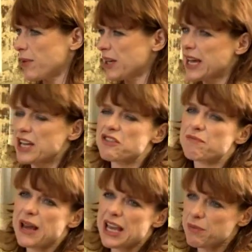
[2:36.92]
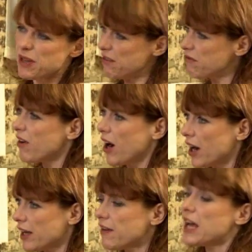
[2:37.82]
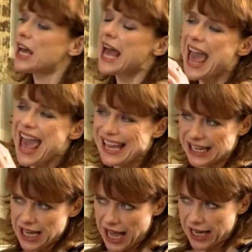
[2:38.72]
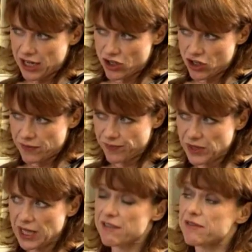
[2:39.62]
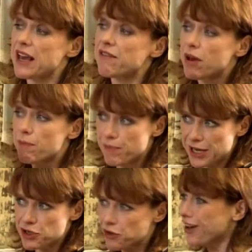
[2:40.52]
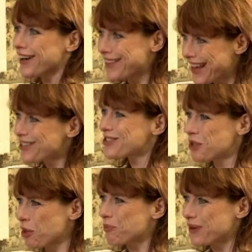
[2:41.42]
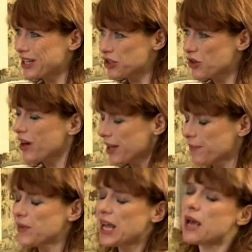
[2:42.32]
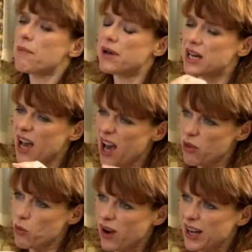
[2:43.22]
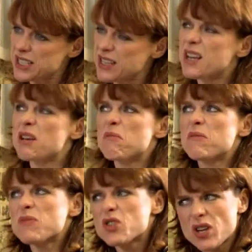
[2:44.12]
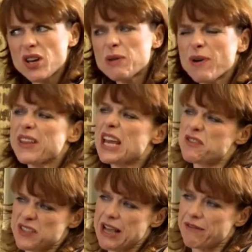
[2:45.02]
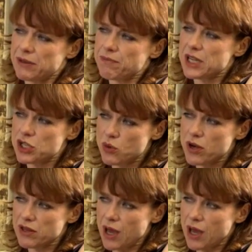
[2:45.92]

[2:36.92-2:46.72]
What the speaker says: by the age of maybe 5, any age, if they've been dry and then stopped being dry. But otherwise, certainly by the age of 7, it's worth